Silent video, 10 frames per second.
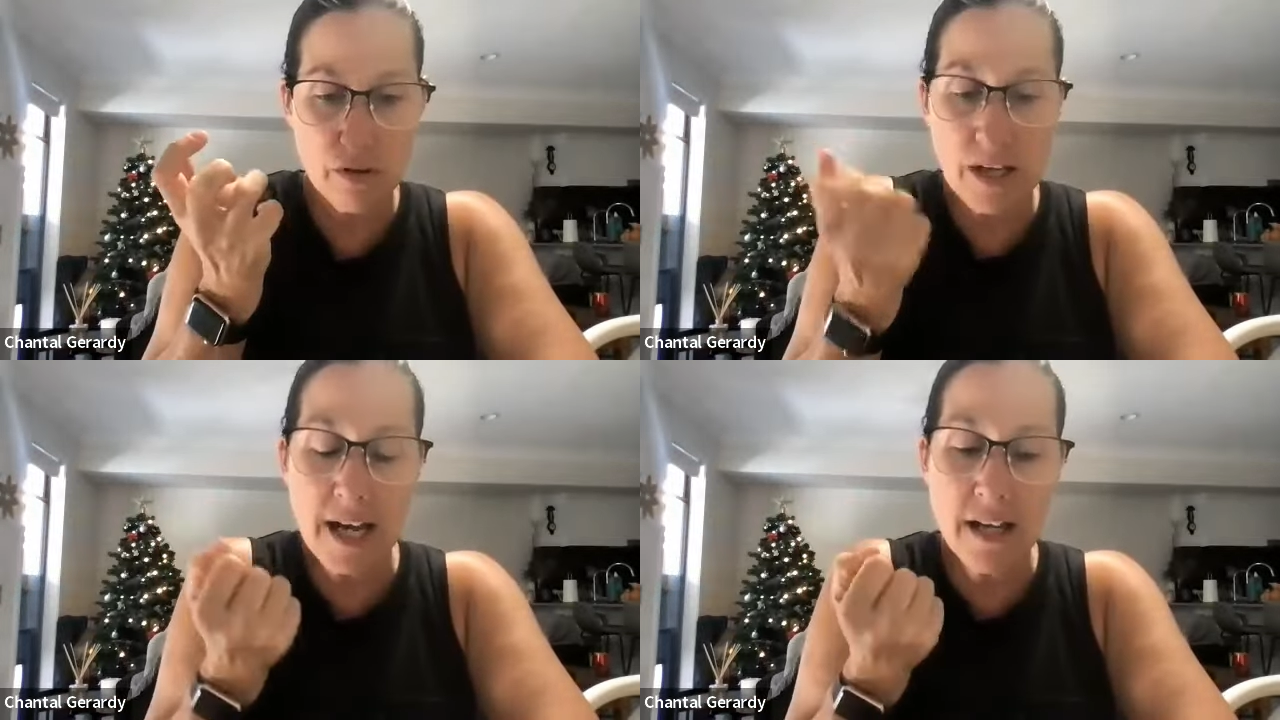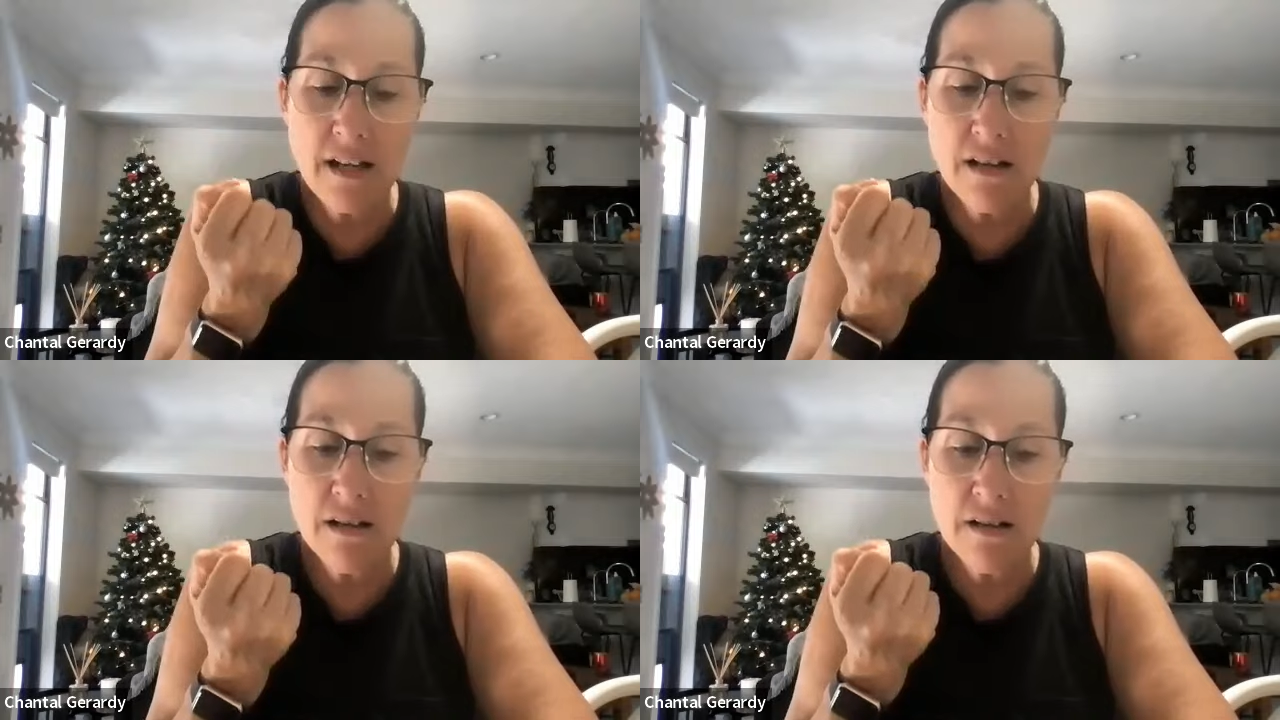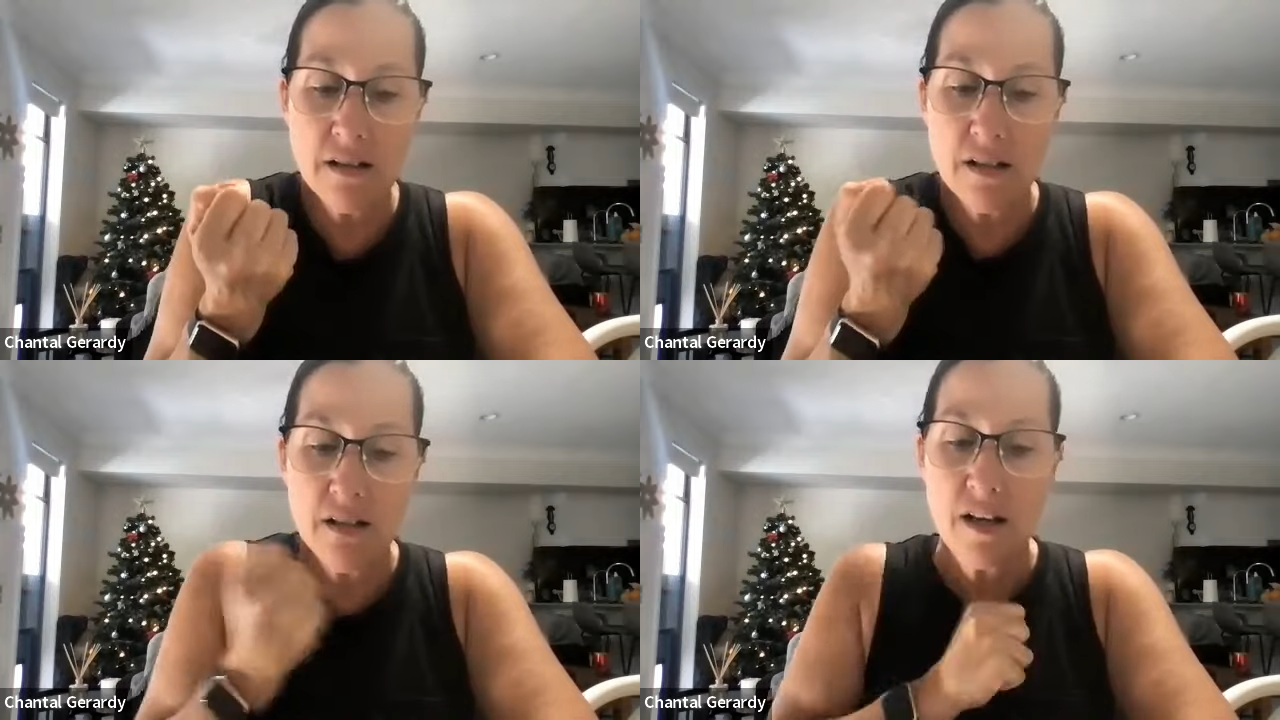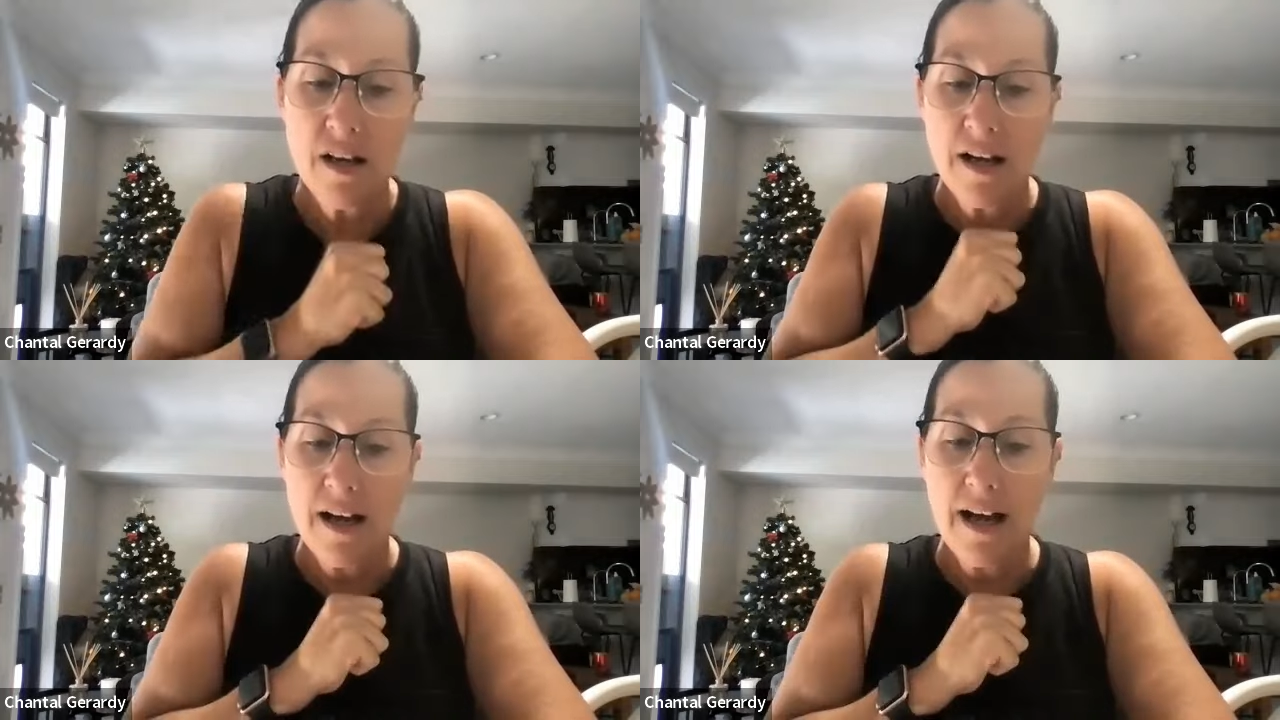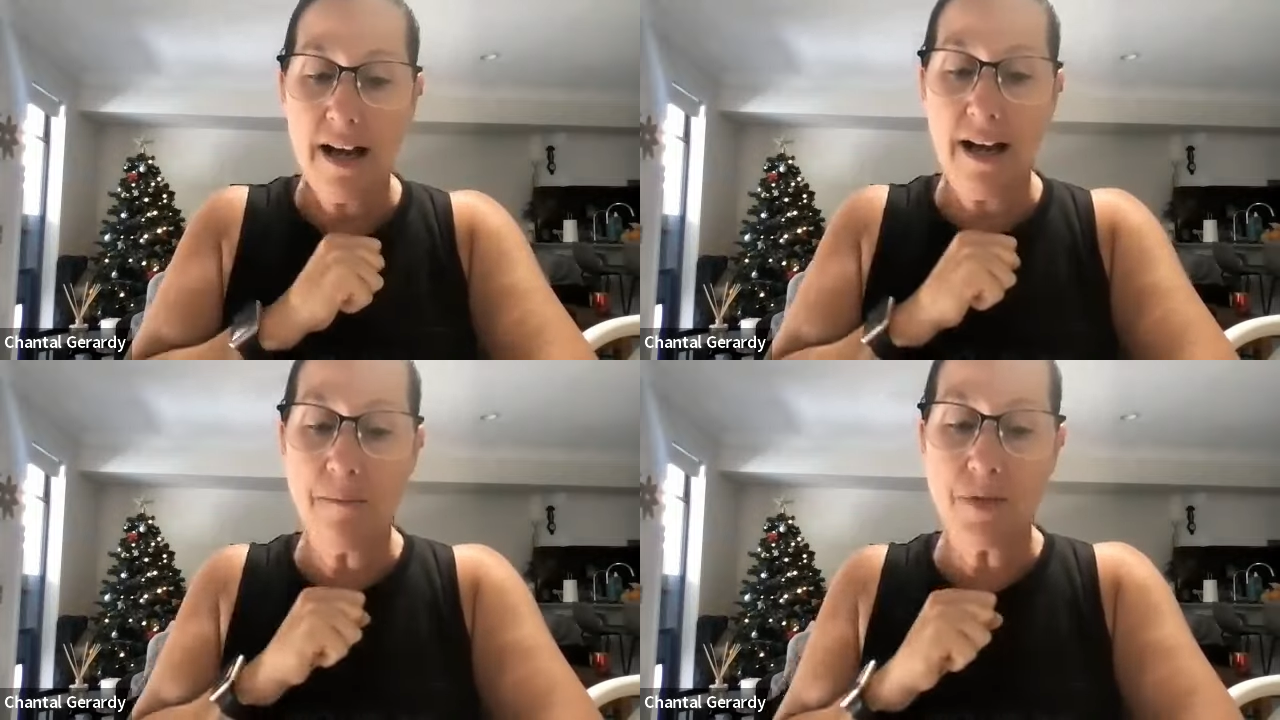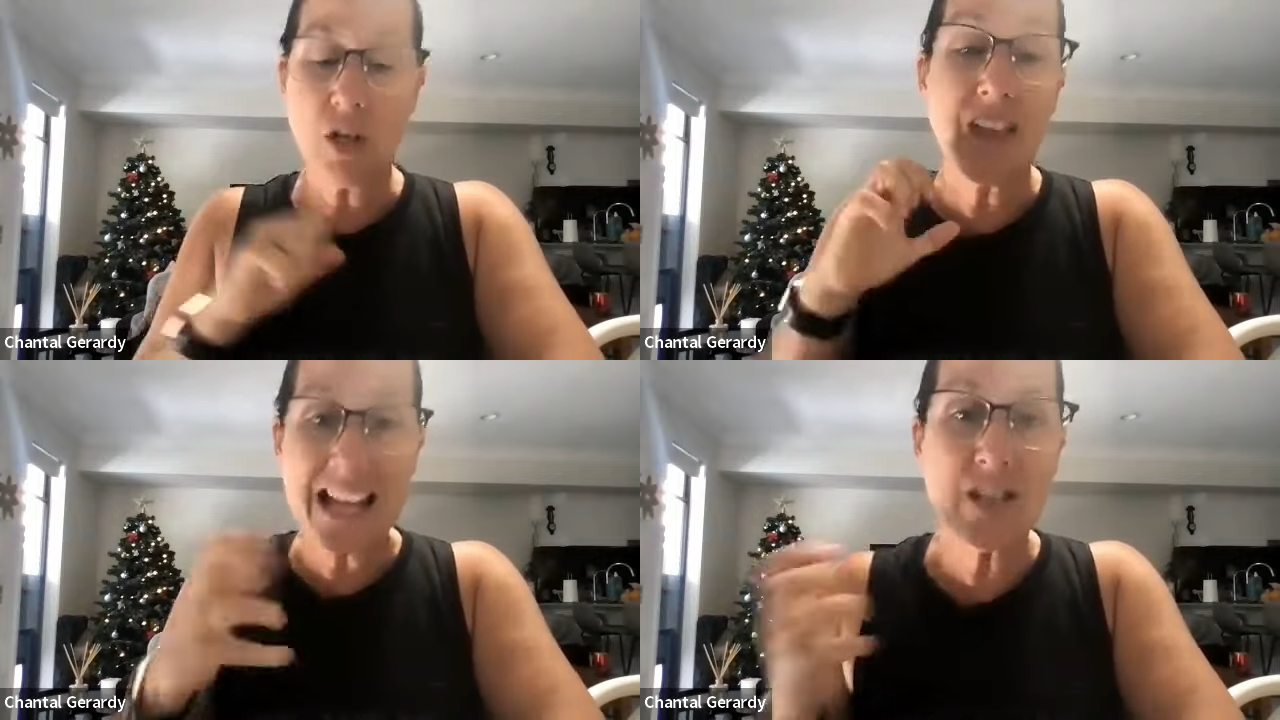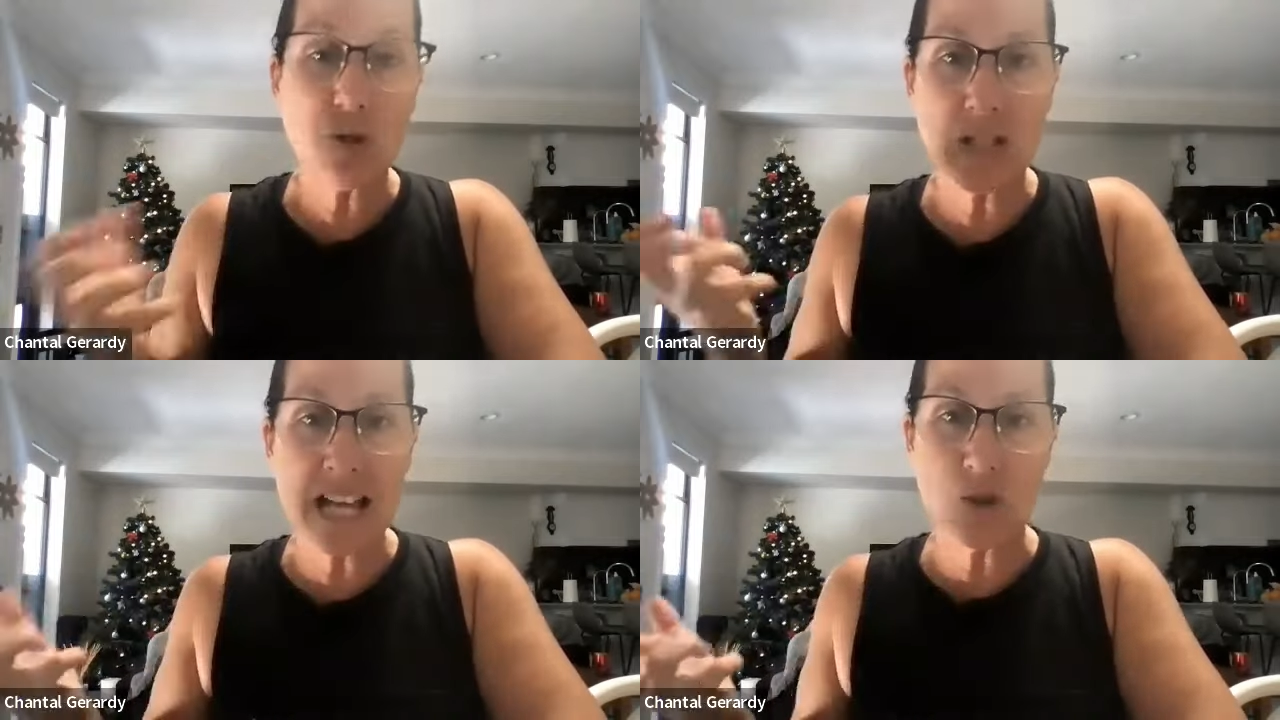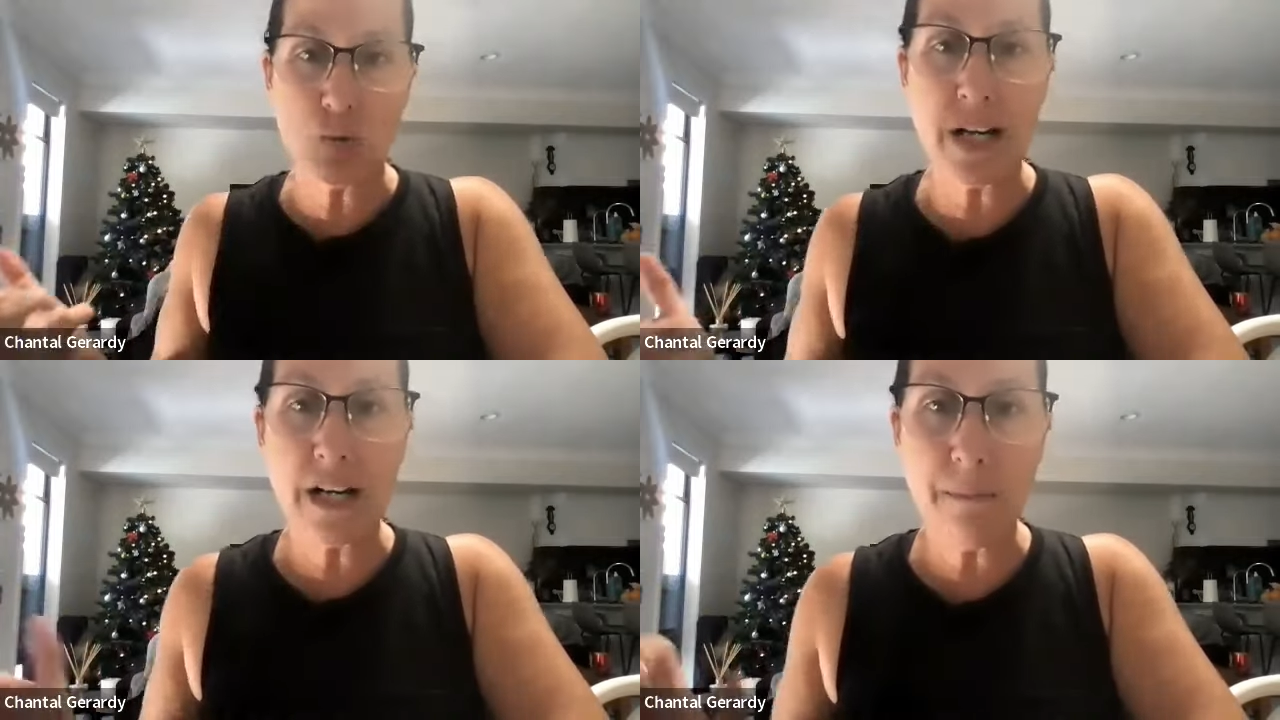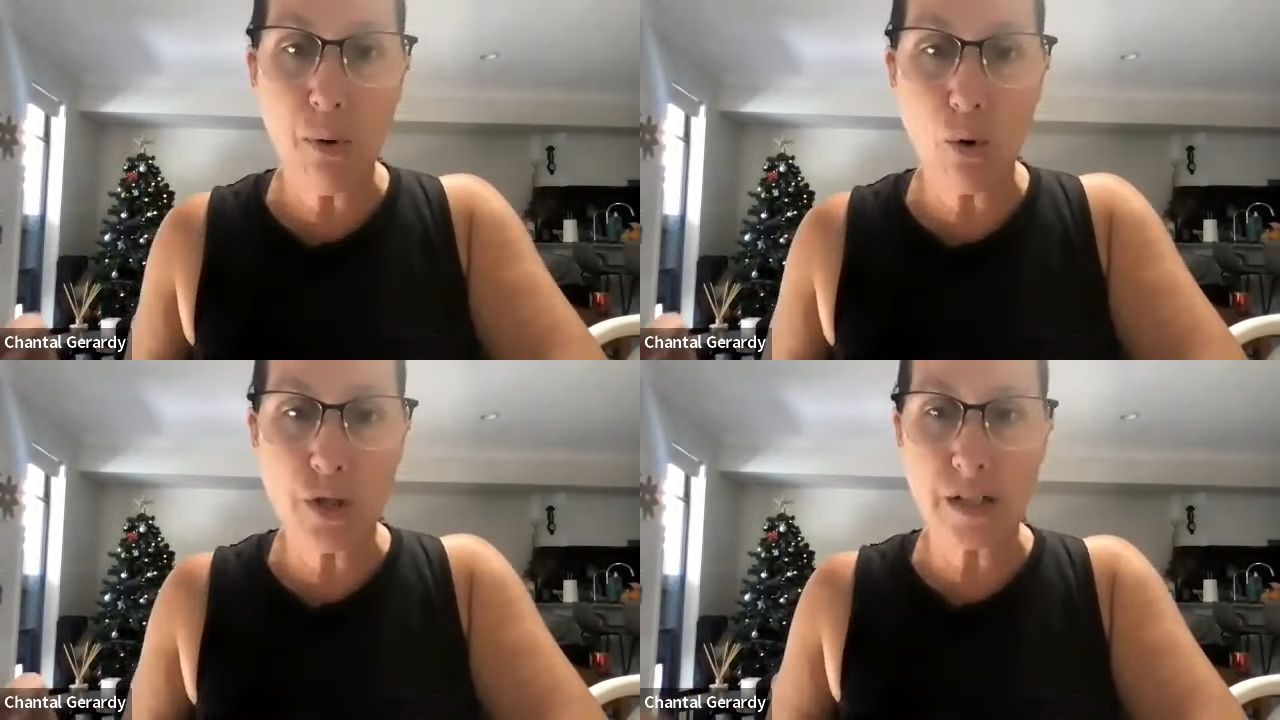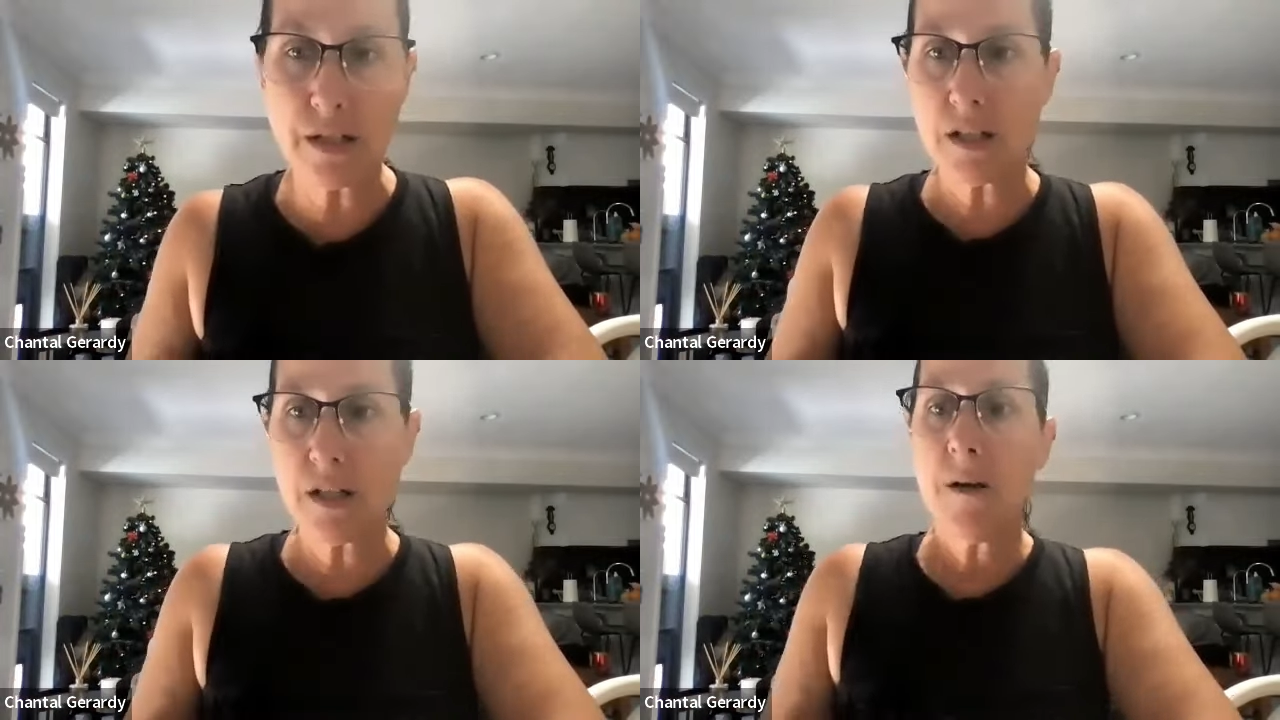Okay. So that's really important.